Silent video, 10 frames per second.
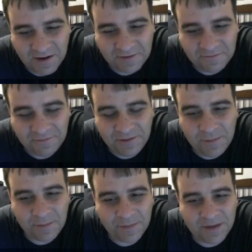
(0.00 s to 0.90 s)
flip
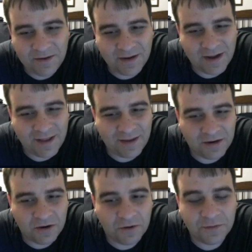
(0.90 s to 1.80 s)
up a unit and then
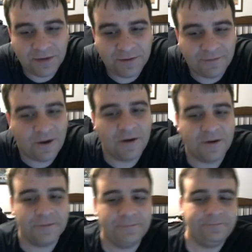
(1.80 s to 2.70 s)
go really
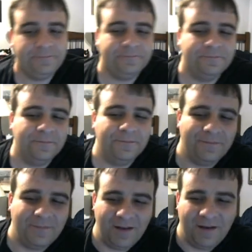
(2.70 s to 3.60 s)
far,
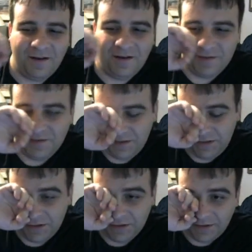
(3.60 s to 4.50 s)

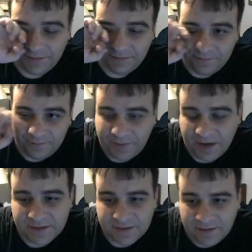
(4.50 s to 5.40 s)
you're gonna
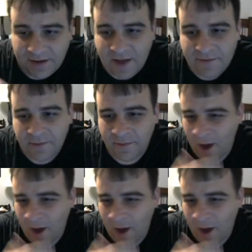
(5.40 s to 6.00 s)
basically have